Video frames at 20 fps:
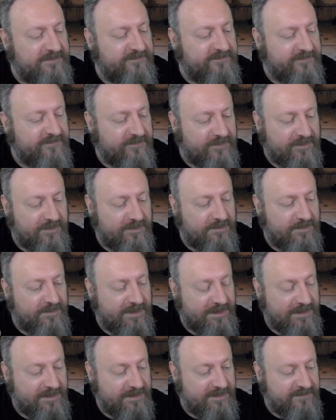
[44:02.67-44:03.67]

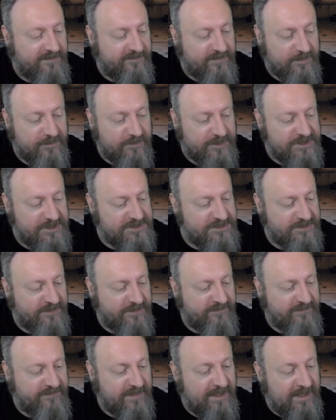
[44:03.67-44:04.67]
from
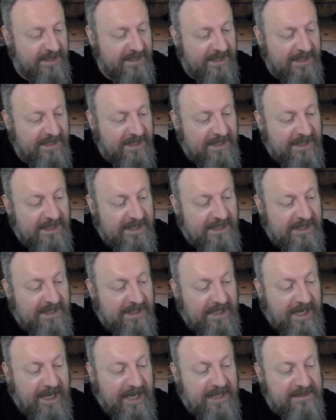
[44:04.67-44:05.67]
reserve,
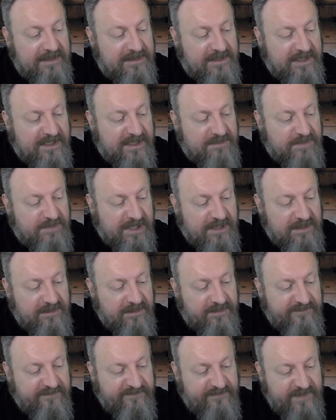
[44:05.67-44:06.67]
and they get back
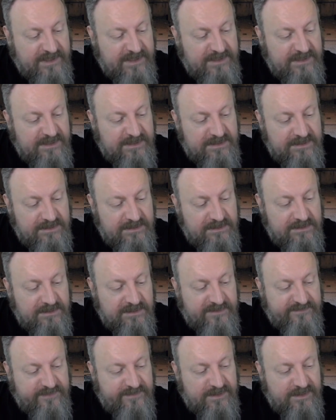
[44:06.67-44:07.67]
in the fight.
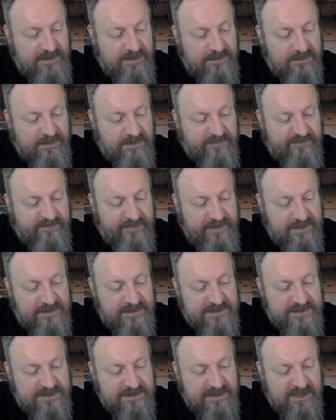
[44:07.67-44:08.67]
If any unit
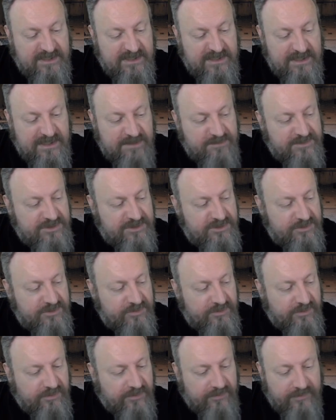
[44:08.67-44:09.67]
fails an attempt
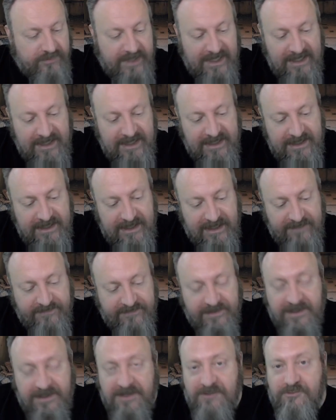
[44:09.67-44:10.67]
to rally,
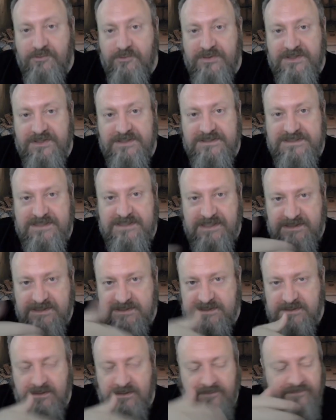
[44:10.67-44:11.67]
if they are within
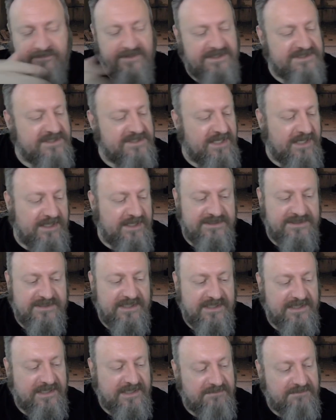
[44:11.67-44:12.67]
6 of these guys,
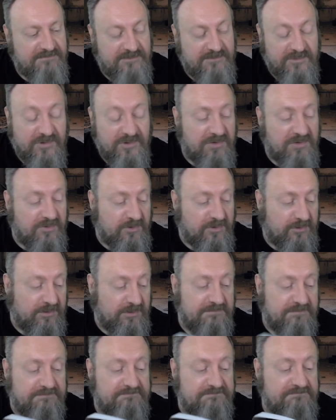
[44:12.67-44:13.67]
they can re-roll,
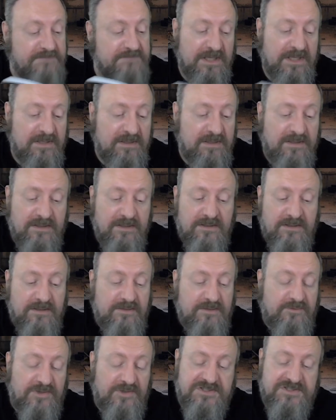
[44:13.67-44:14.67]

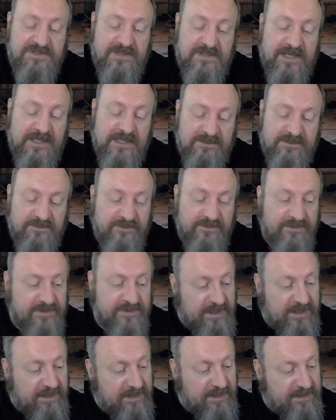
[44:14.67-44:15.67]
which I don't
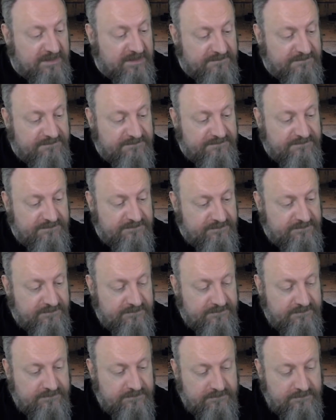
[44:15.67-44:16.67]
think
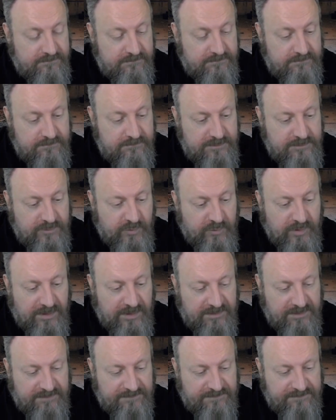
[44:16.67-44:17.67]
will